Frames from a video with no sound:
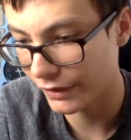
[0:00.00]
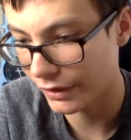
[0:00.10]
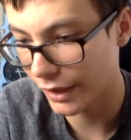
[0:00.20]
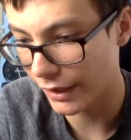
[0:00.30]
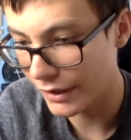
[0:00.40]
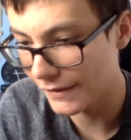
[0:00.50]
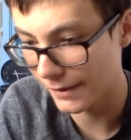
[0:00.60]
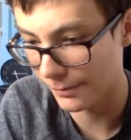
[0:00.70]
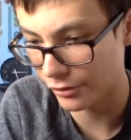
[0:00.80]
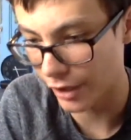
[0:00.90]
Yeah, he
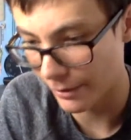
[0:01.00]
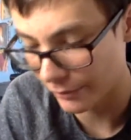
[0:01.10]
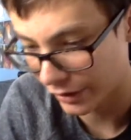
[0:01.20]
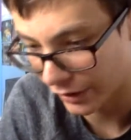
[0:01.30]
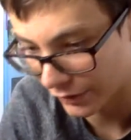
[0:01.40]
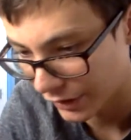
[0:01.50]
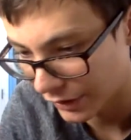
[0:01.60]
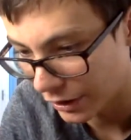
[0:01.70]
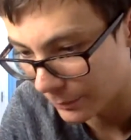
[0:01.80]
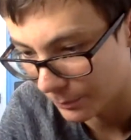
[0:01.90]
subscribed because
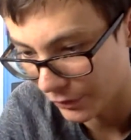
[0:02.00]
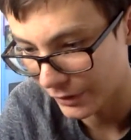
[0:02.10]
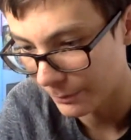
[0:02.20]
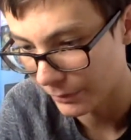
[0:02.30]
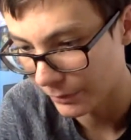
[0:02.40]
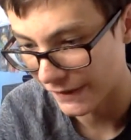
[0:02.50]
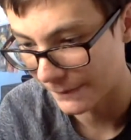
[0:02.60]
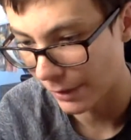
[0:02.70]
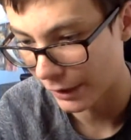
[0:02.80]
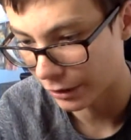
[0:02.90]
he put
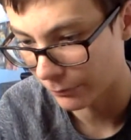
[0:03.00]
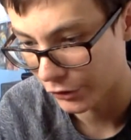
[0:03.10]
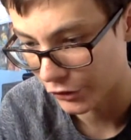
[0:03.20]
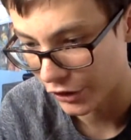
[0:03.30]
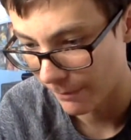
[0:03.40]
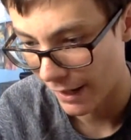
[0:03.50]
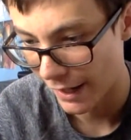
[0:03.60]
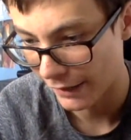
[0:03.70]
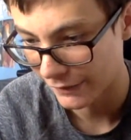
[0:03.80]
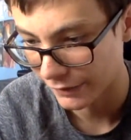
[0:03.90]
that spider emoji there
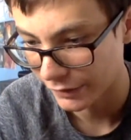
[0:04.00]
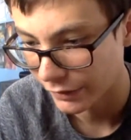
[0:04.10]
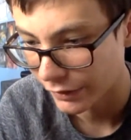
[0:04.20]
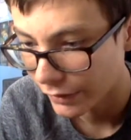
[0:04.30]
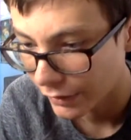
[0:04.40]
by accident.